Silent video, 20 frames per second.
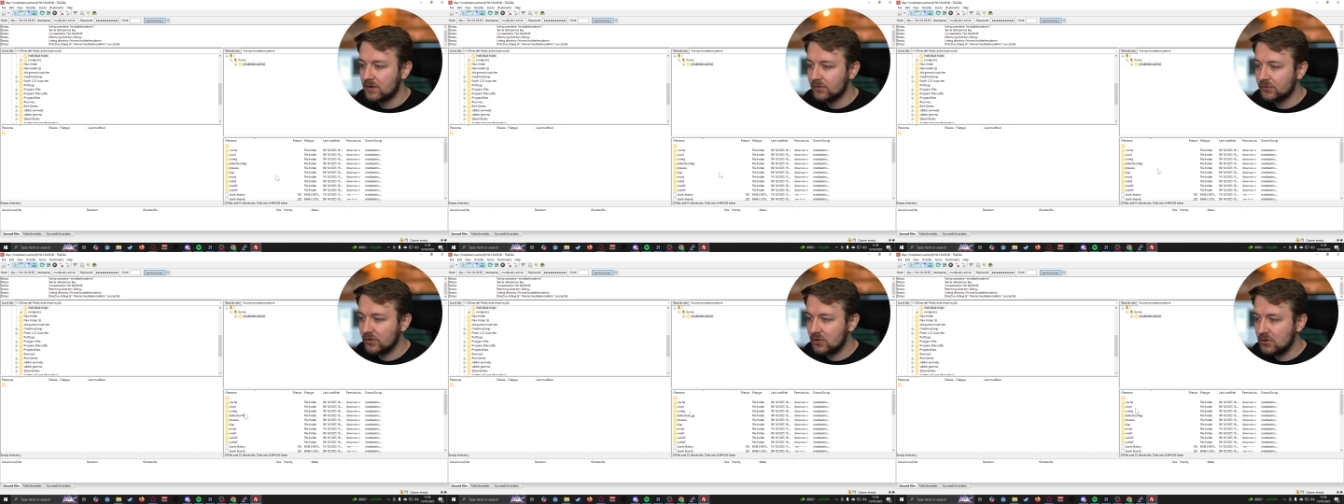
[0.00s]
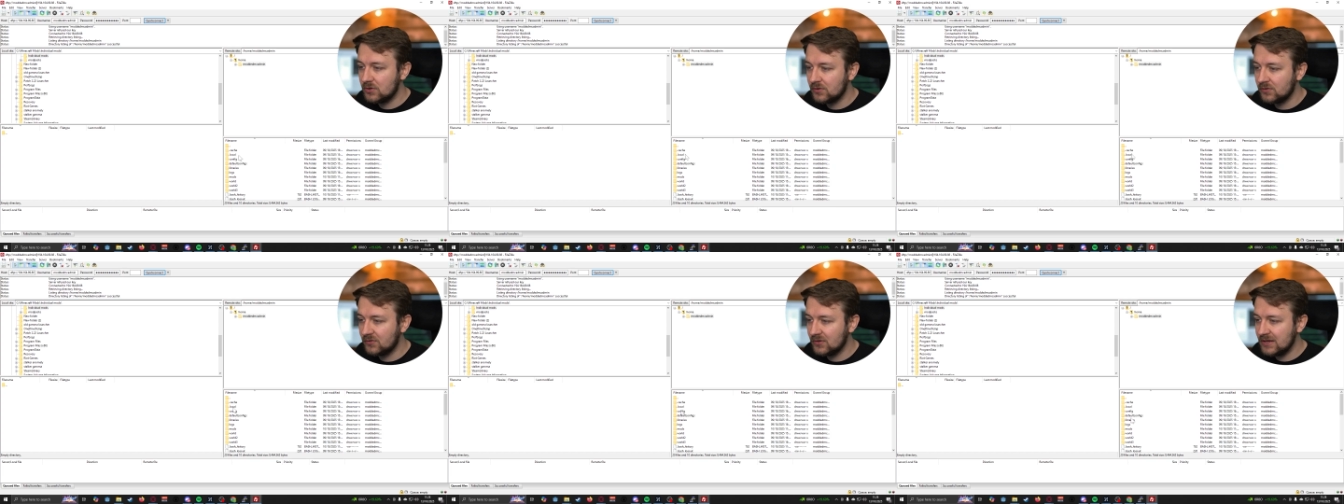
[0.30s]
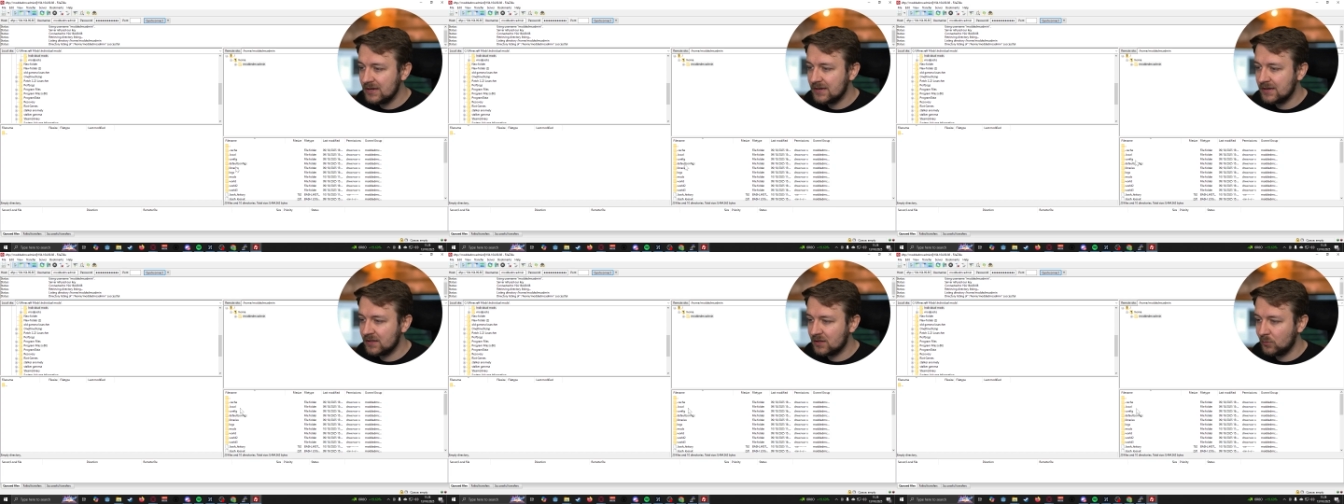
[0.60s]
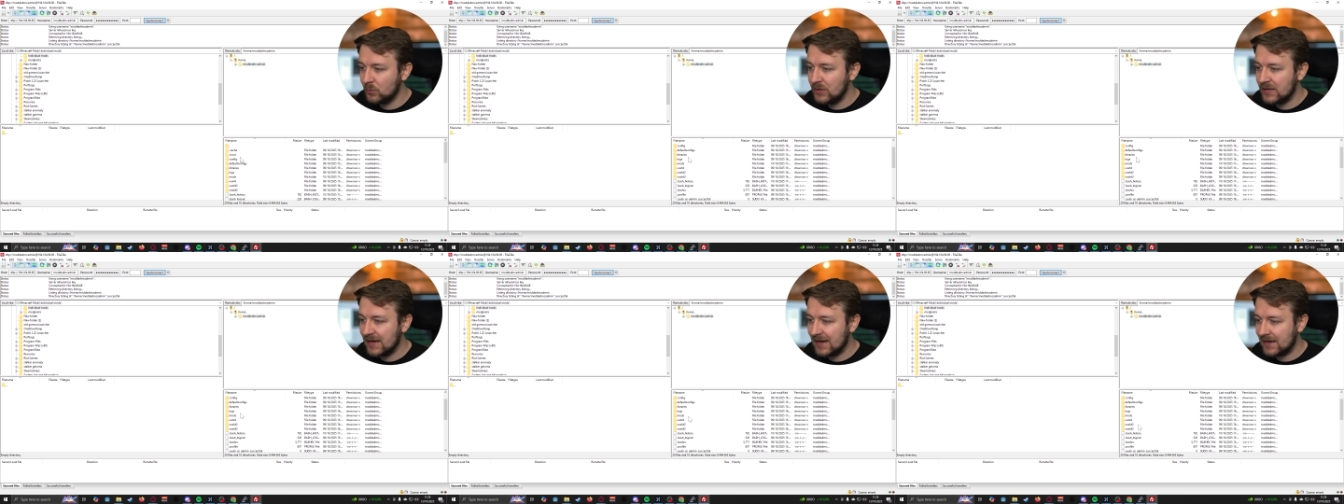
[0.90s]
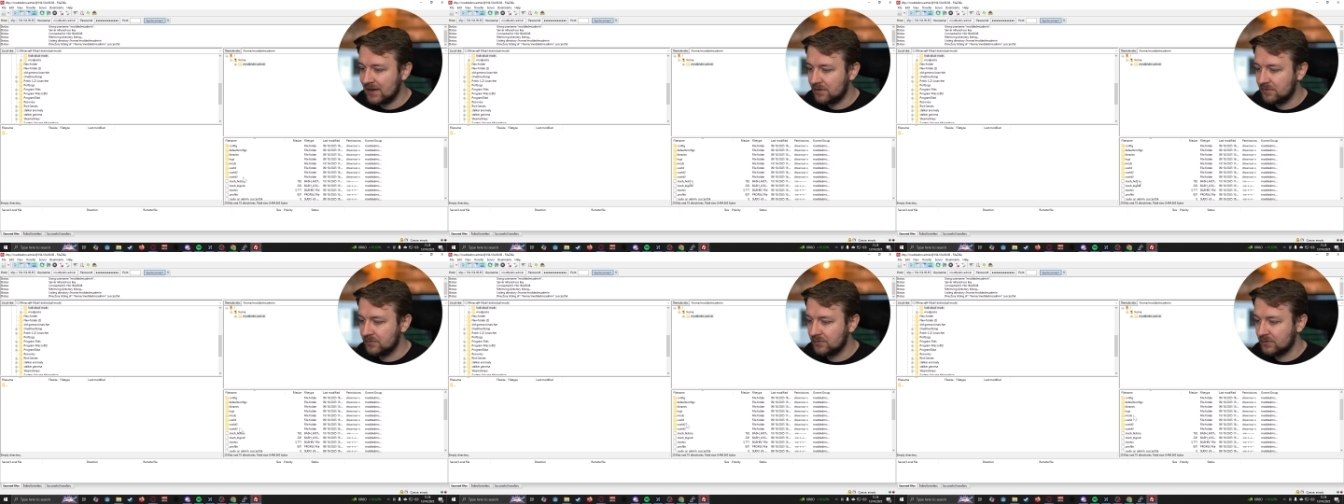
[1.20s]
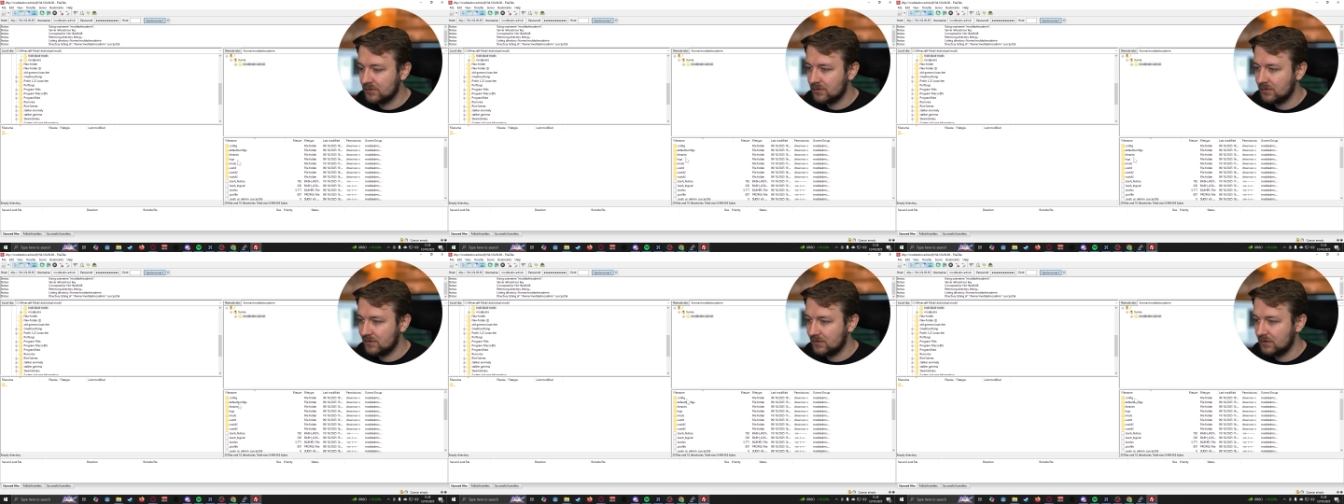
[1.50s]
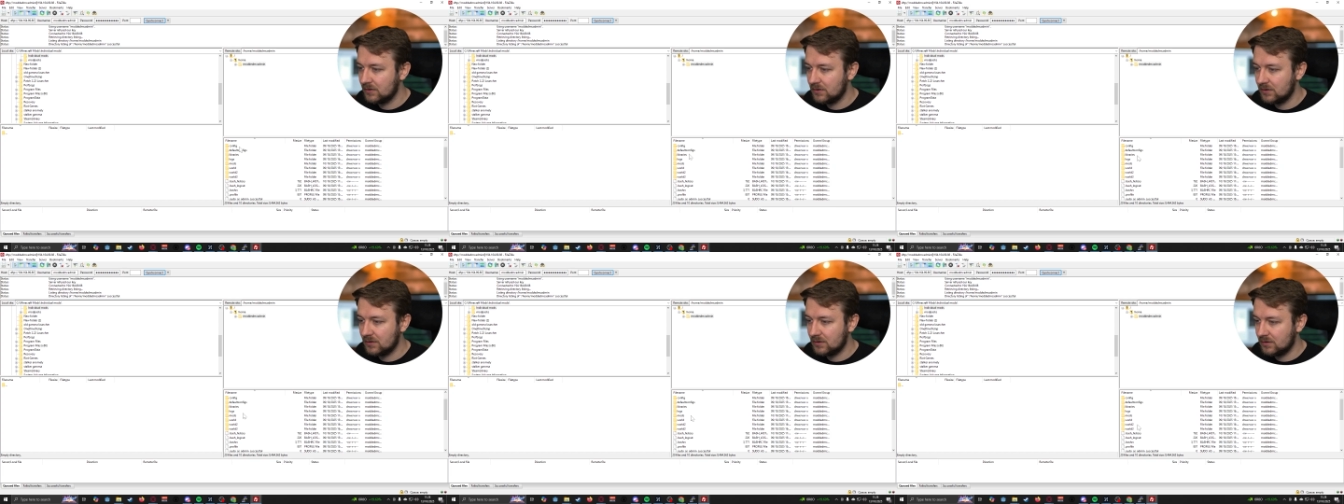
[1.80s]
So you can see here that we have
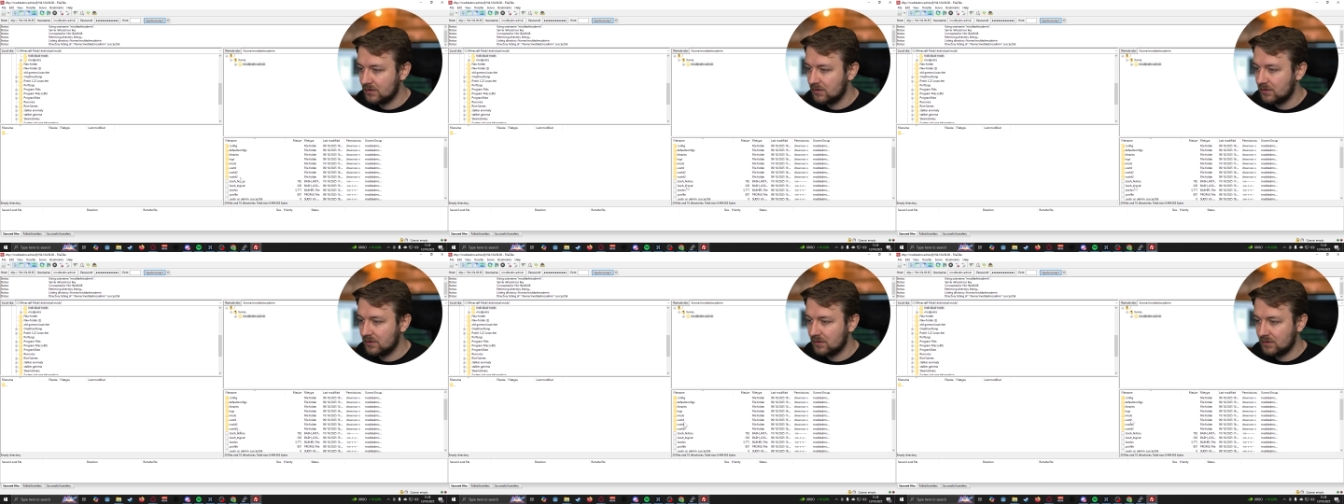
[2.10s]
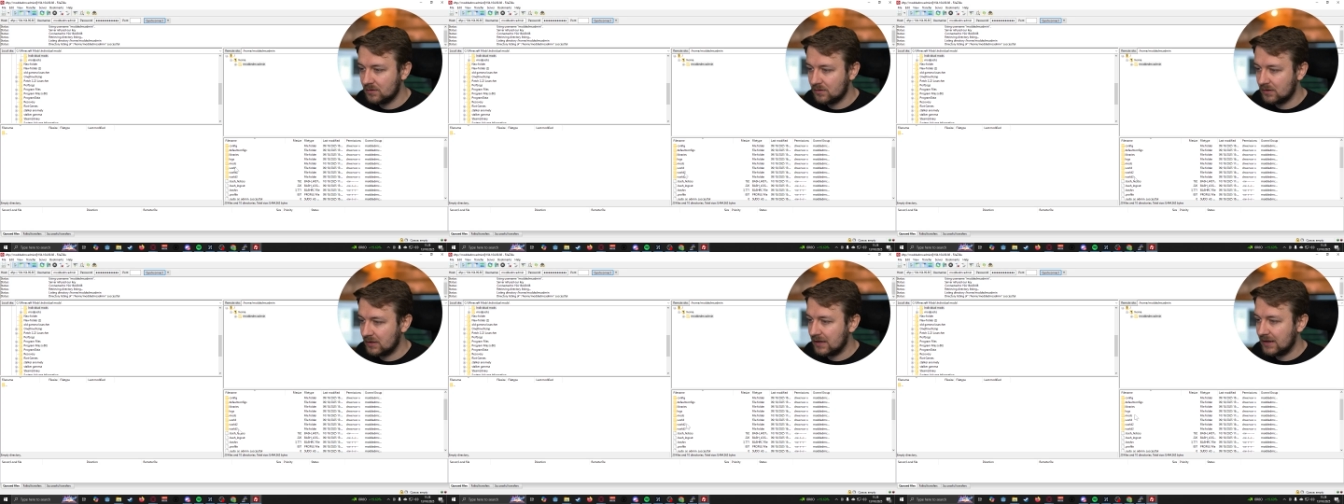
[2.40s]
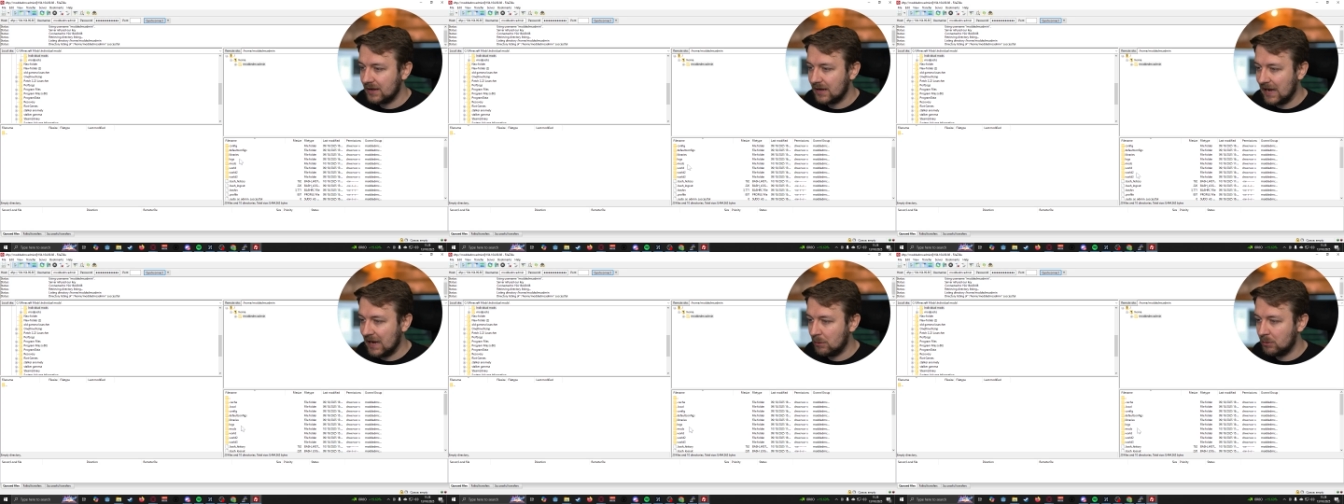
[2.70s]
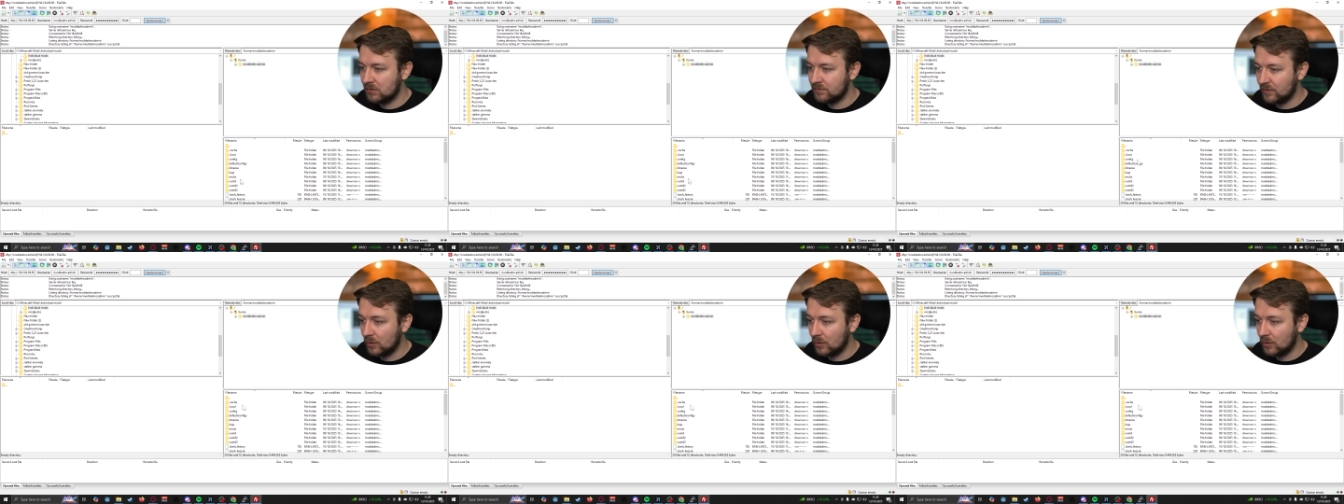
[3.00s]
our